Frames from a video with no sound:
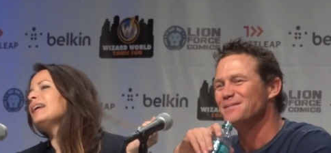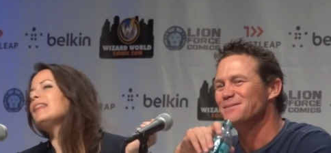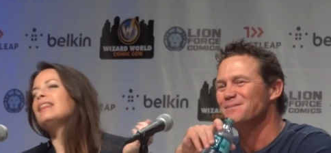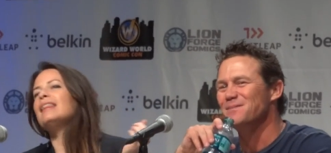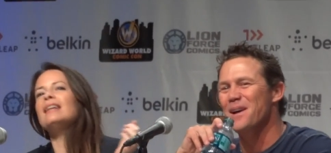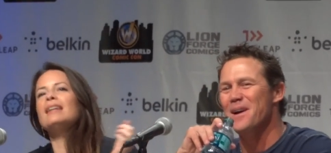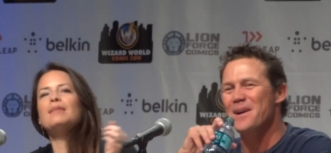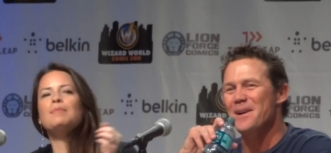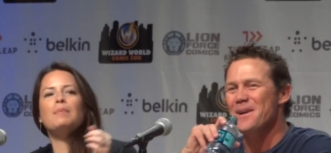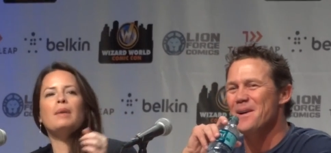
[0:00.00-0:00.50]

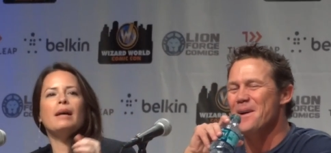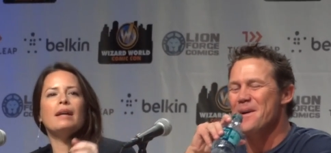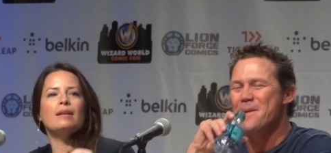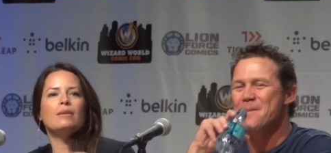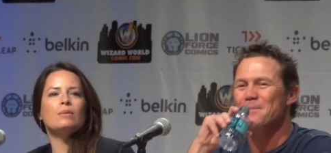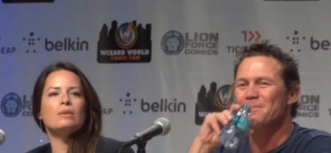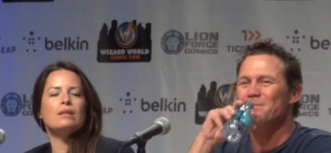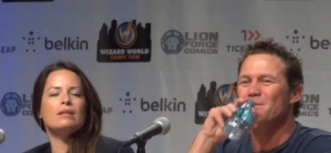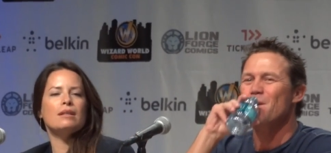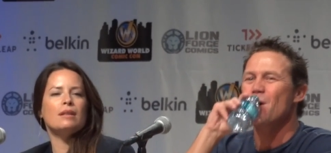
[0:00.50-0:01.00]
Speaker 1: think
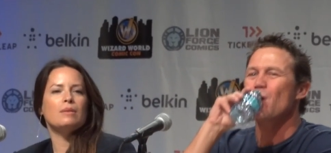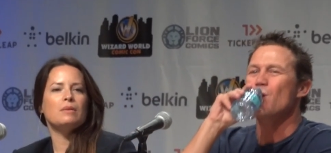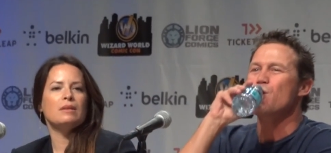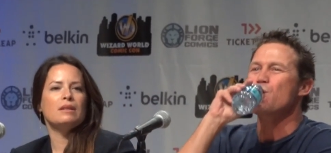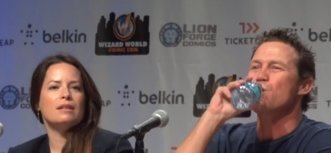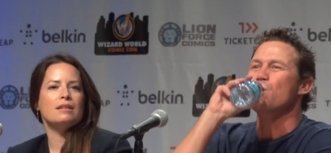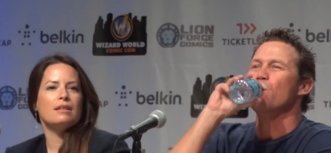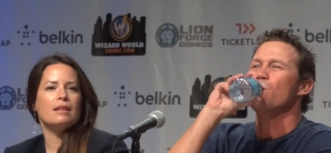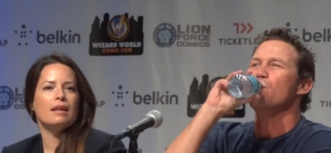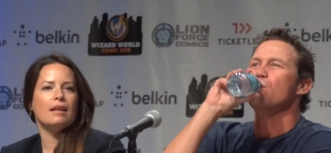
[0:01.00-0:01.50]
mine was, I want
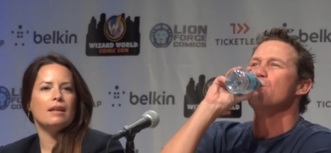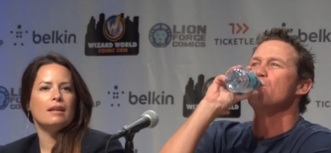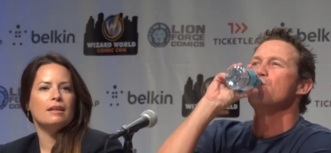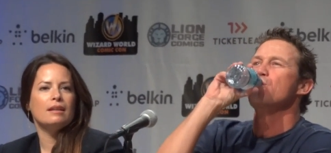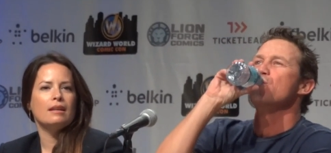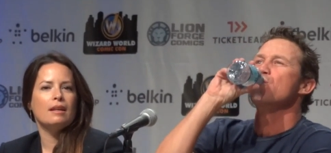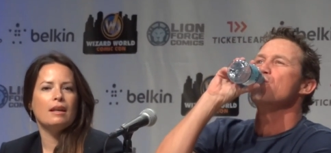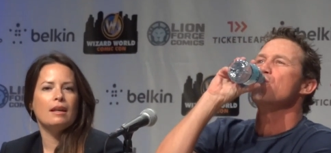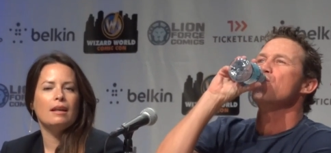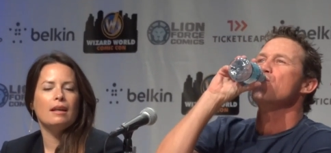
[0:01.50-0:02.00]
to
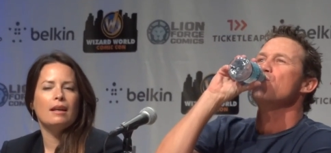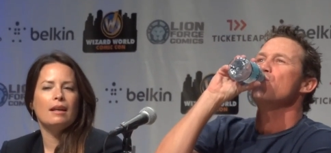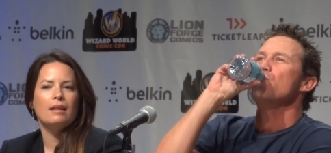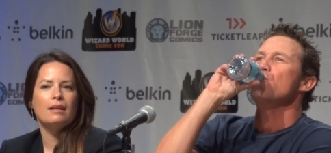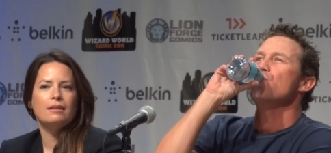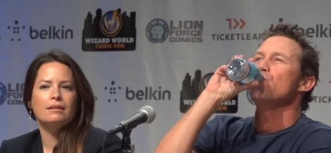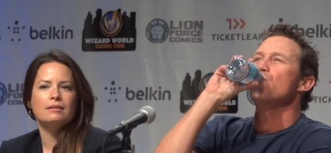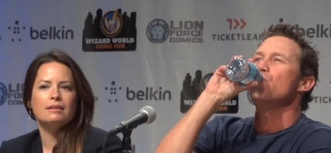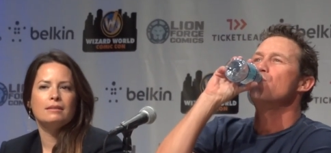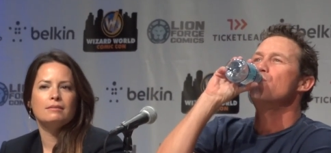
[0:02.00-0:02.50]
say,
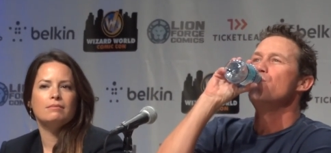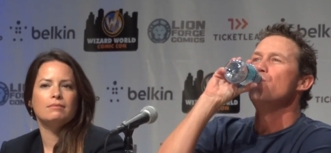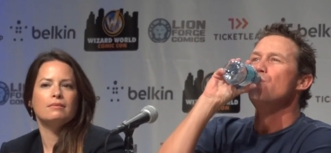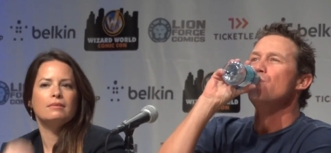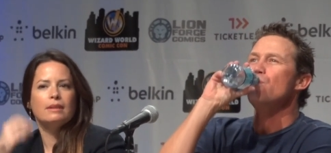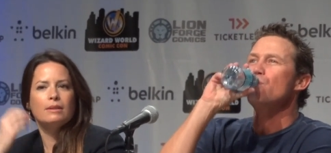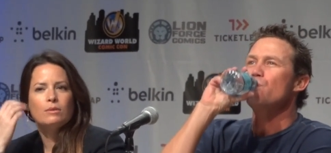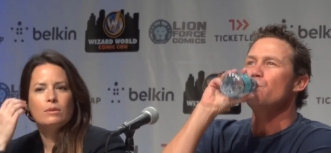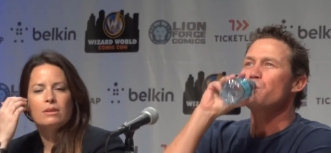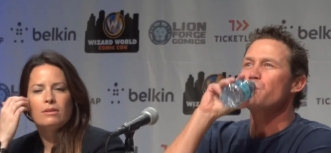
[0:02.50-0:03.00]
I, I,
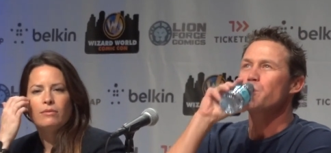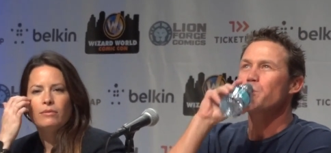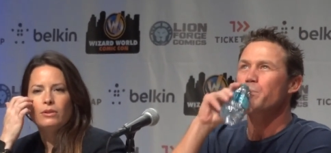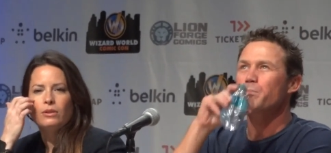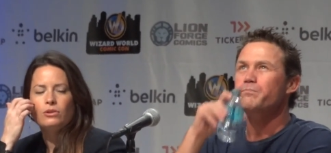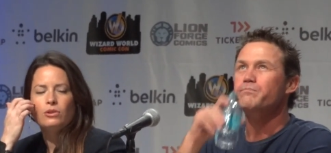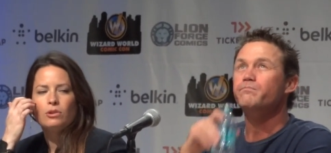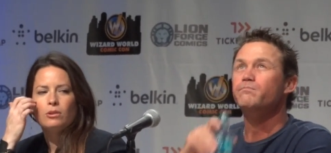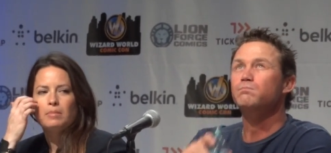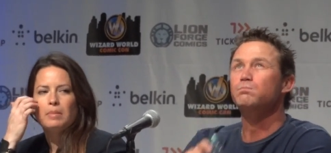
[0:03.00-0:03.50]
it was
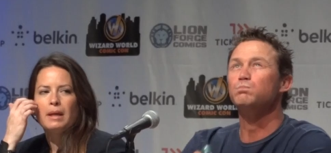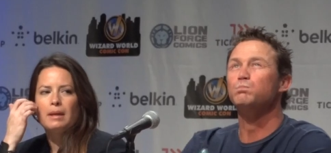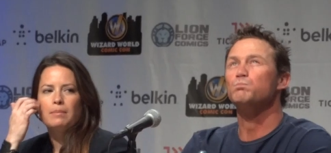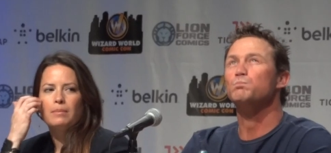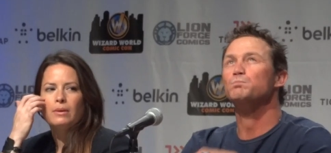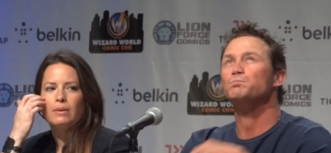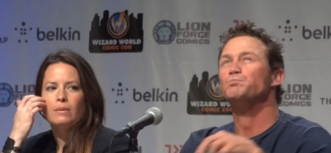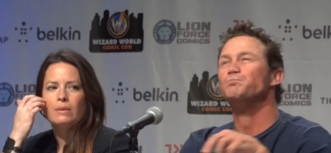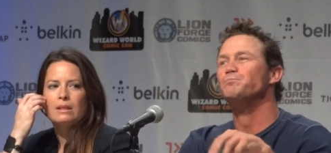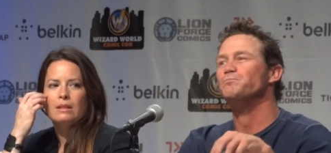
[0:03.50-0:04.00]
Future
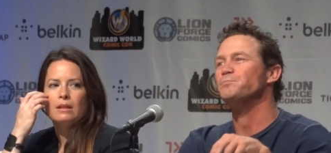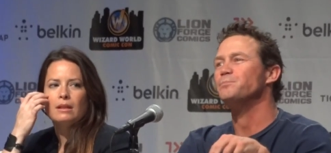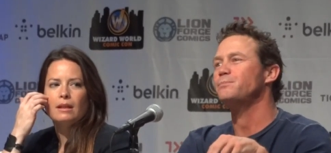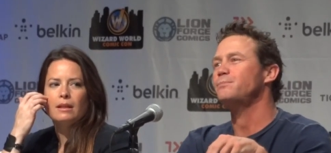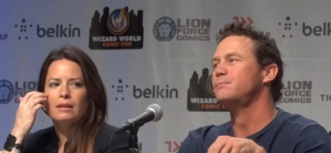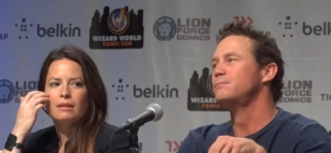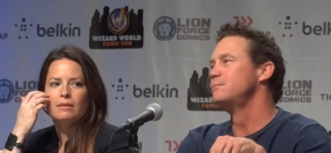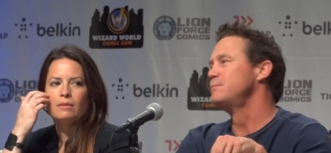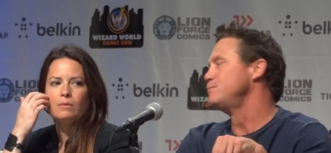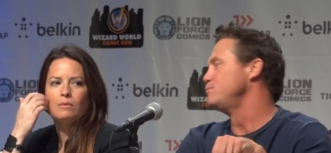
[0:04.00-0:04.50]
Piper, wasn't
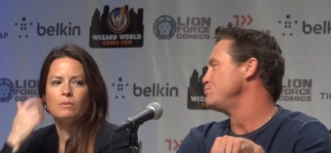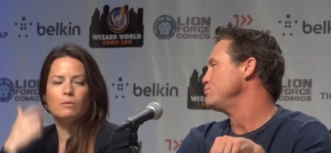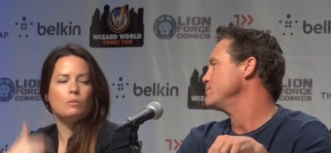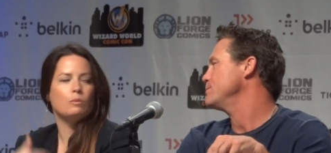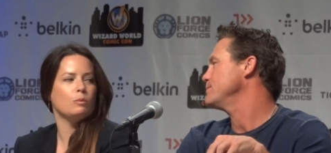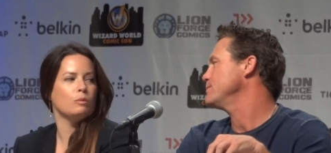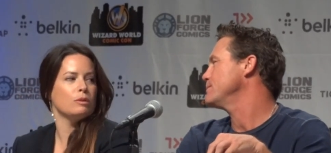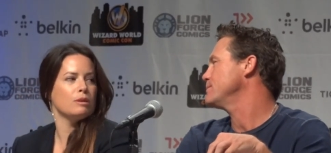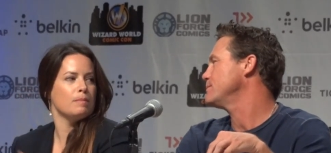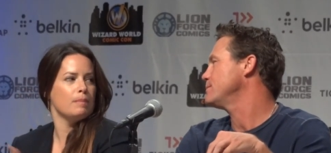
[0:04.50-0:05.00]
it?
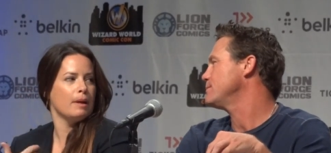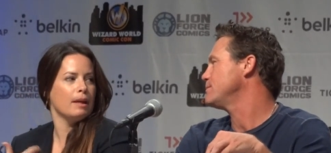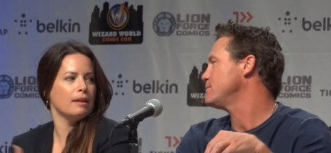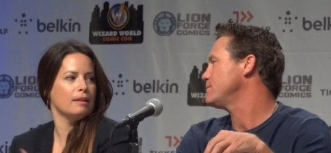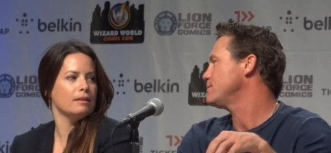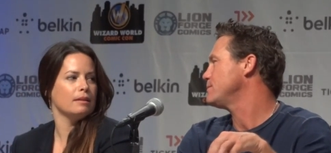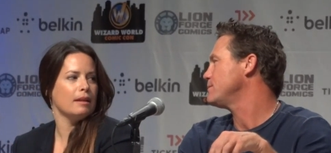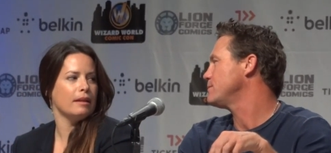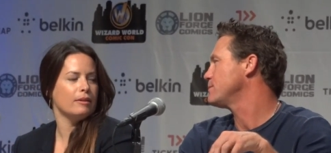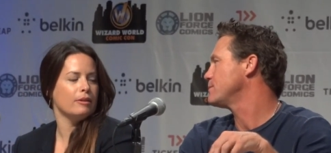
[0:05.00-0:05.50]
it was my
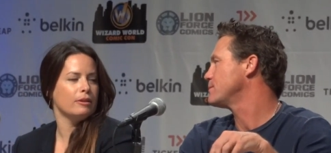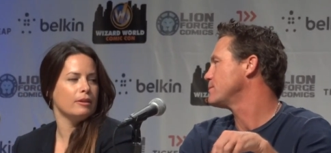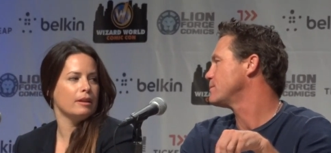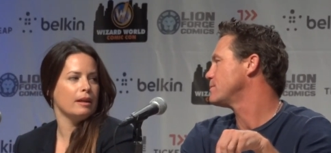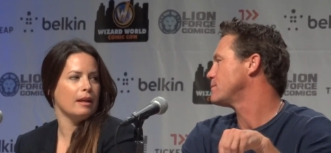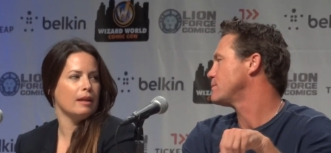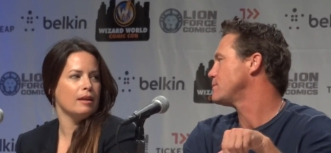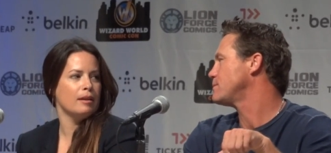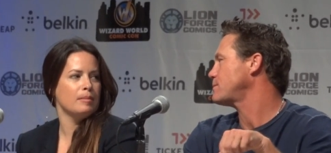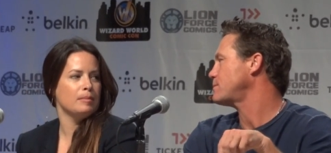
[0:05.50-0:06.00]
leather
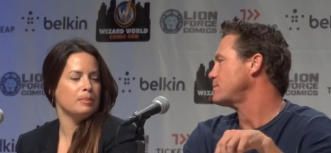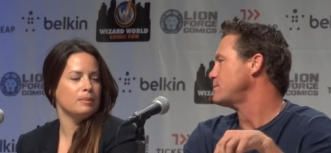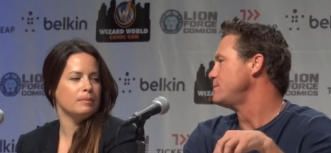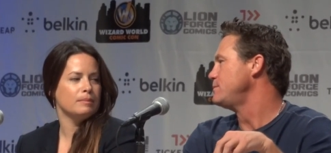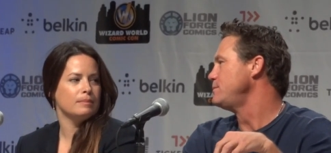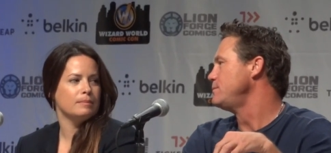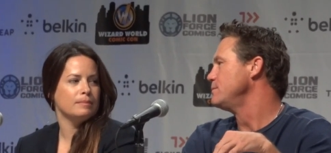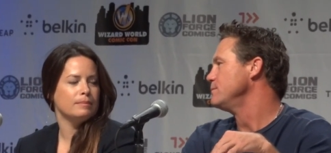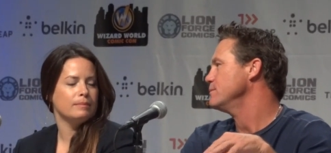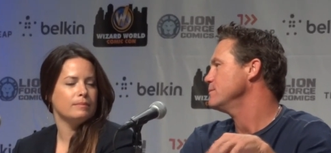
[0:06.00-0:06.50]
getup.
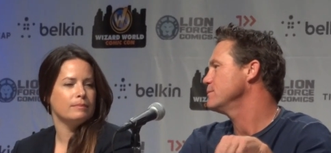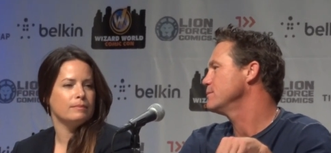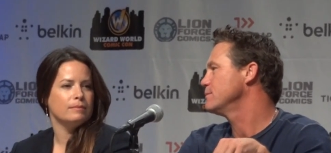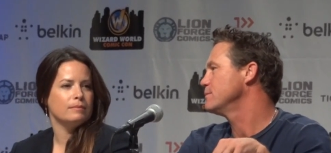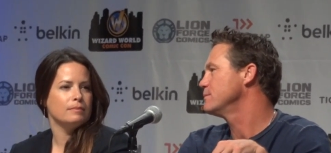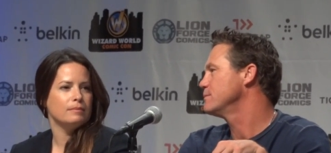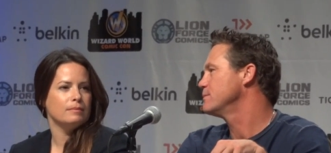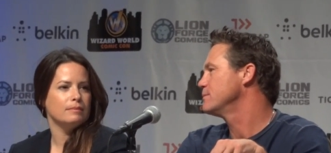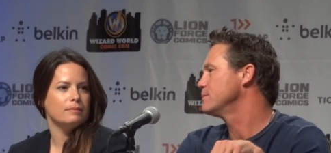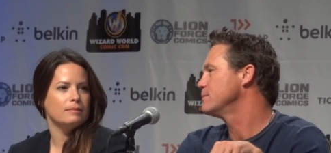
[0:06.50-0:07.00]

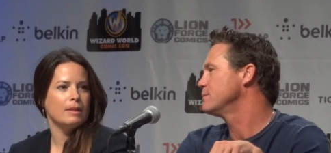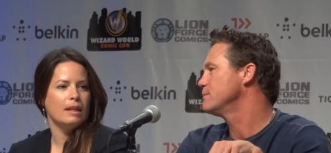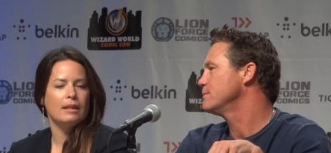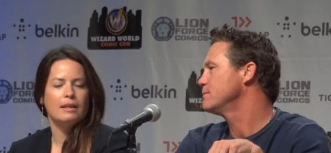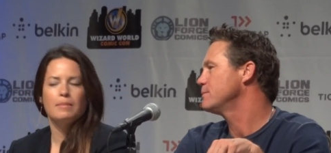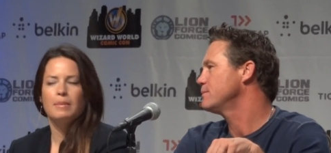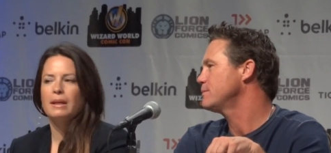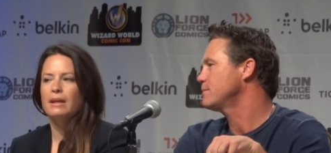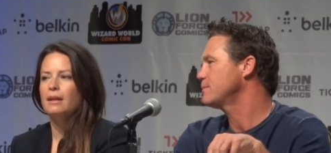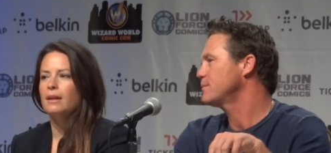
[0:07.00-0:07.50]

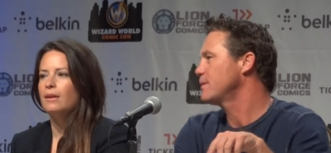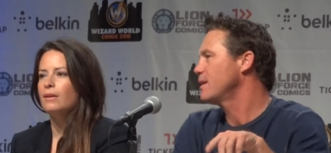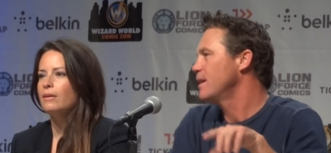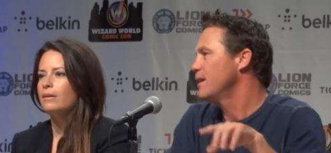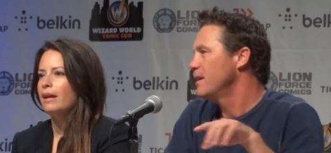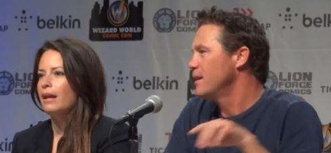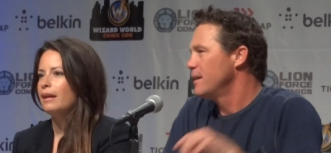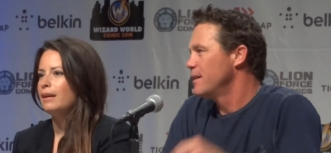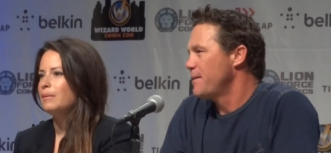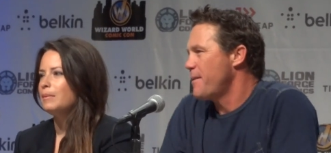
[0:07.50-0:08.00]
Anybody know?
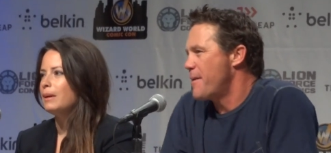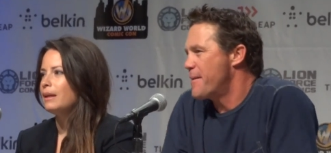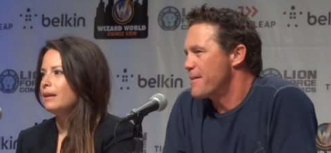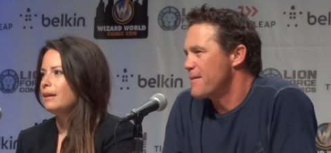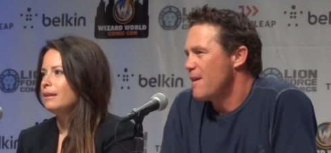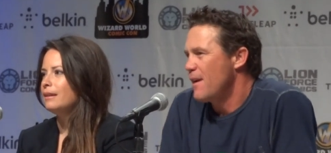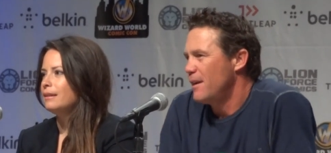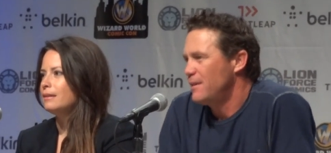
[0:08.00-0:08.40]
Anybody?